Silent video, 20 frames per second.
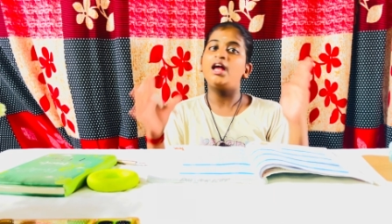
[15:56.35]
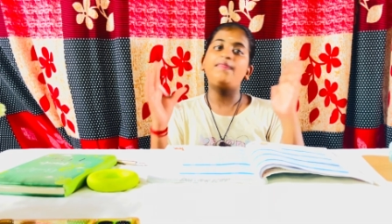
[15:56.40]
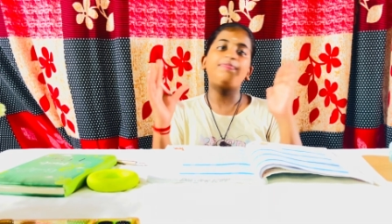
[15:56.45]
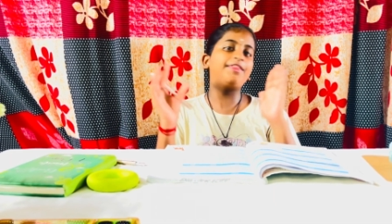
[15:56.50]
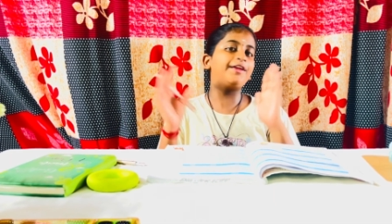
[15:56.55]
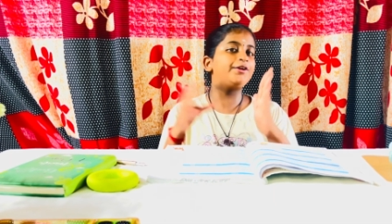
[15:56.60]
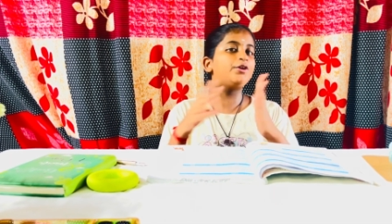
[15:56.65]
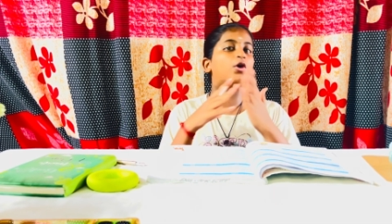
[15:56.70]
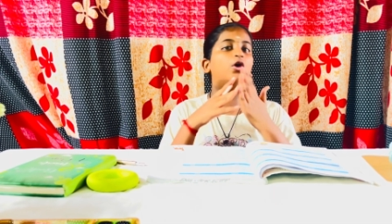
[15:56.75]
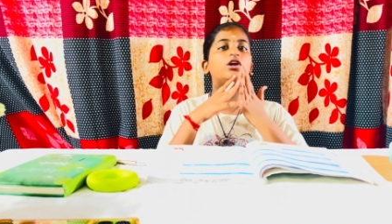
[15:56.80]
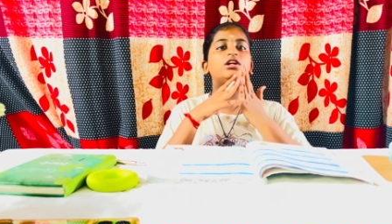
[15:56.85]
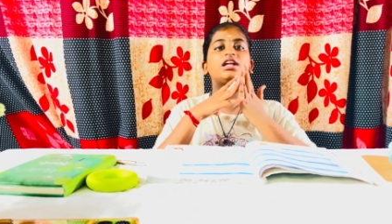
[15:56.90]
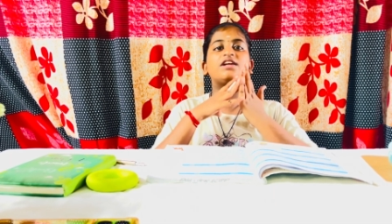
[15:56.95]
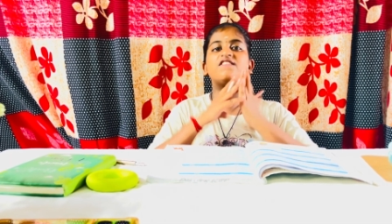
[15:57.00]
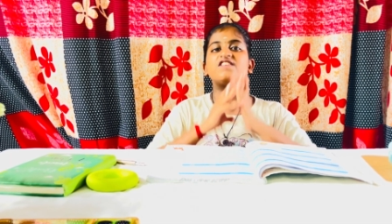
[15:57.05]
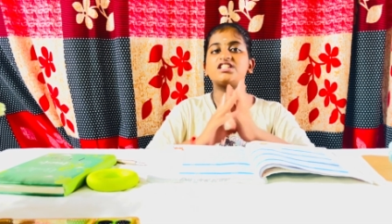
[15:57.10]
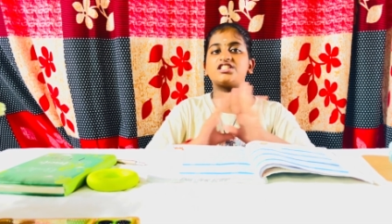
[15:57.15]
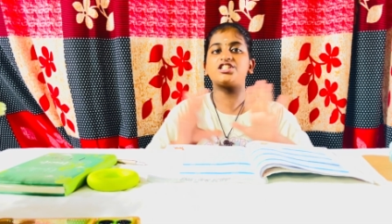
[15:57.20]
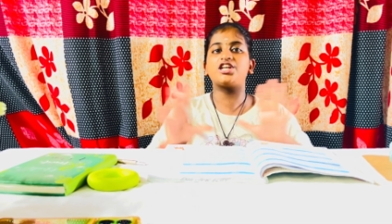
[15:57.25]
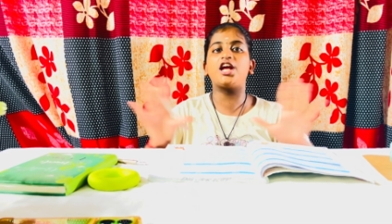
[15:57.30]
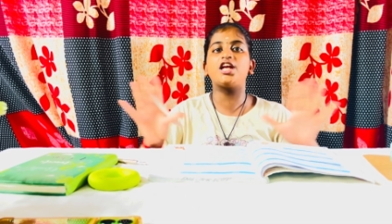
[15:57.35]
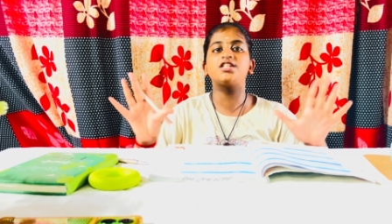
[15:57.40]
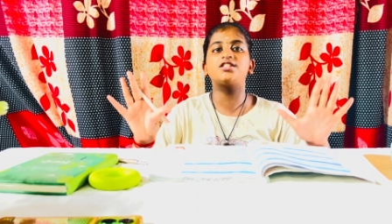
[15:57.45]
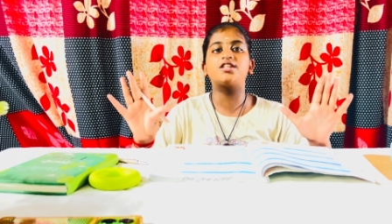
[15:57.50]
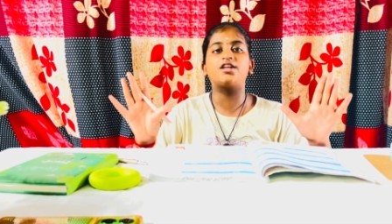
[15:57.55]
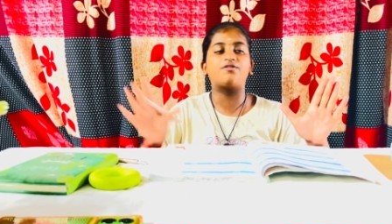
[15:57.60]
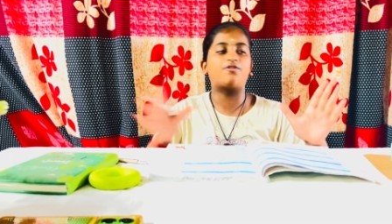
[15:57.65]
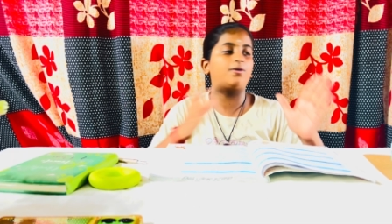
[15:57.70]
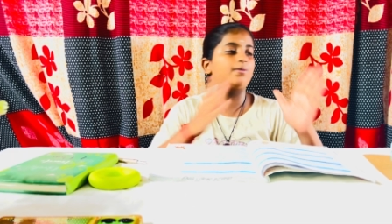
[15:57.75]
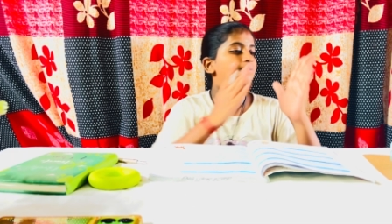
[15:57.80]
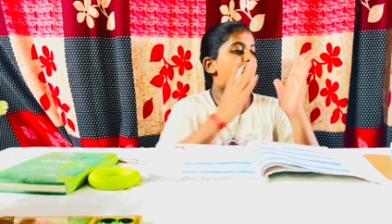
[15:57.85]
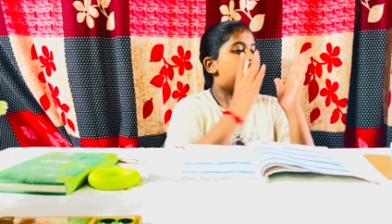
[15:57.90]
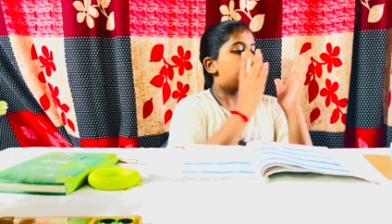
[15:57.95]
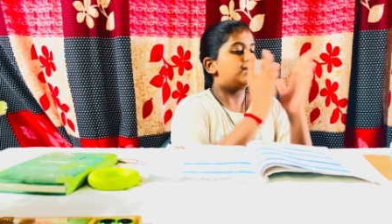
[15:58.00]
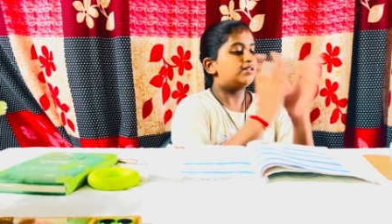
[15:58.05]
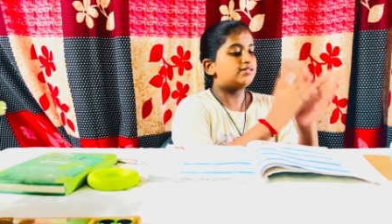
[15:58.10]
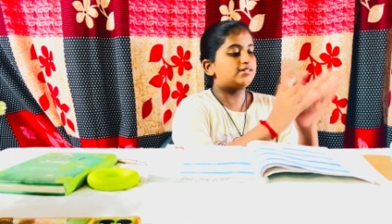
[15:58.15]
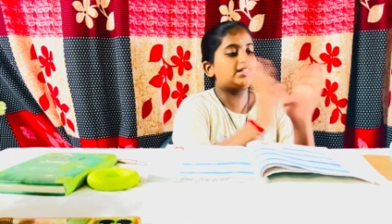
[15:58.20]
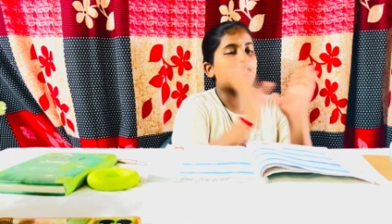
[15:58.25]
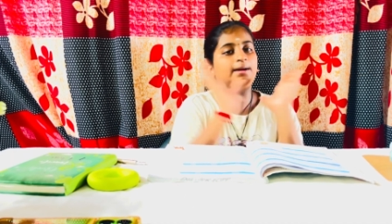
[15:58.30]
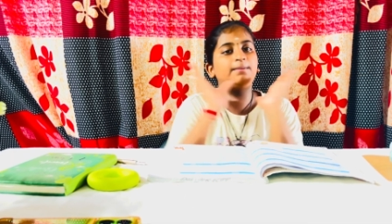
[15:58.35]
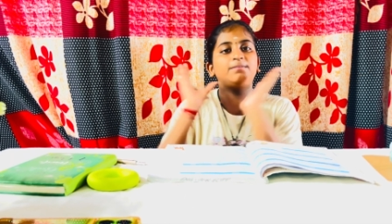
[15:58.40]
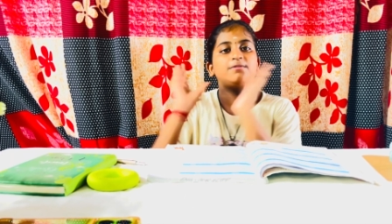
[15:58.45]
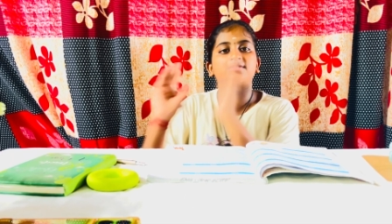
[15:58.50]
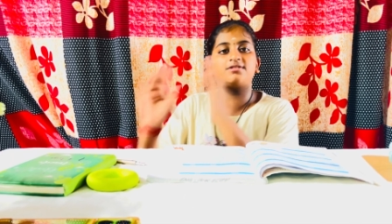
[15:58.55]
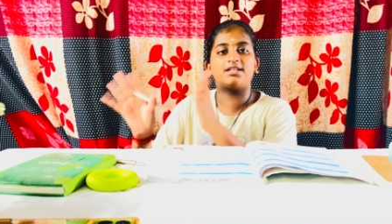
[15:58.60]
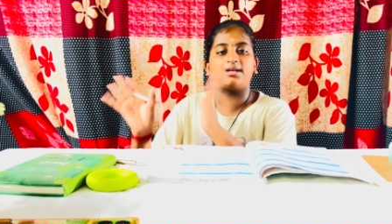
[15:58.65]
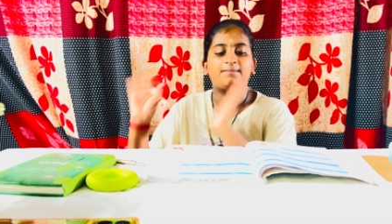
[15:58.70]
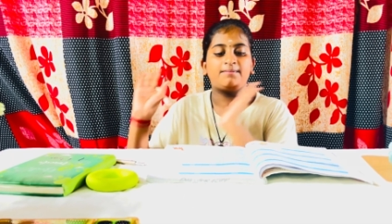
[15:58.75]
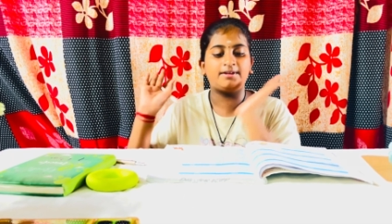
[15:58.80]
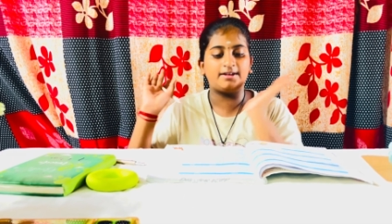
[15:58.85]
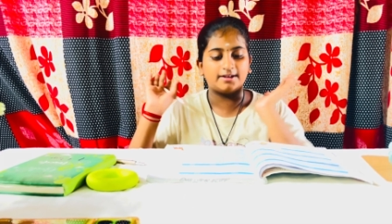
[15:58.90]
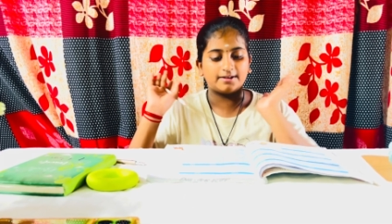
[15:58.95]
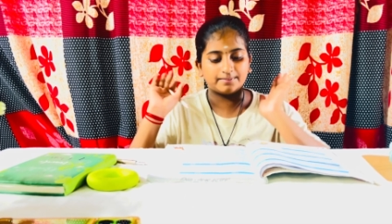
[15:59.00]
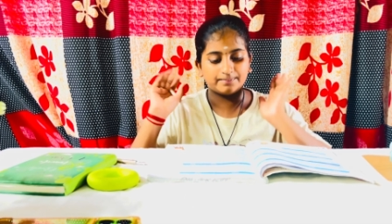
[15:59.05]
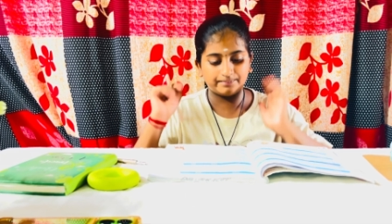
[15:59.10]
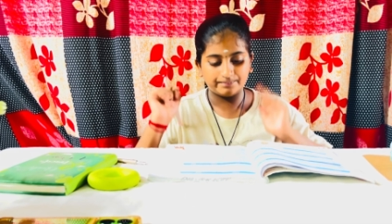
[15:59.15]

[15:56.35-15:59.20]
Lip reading: They don't even change their form. Same to same here.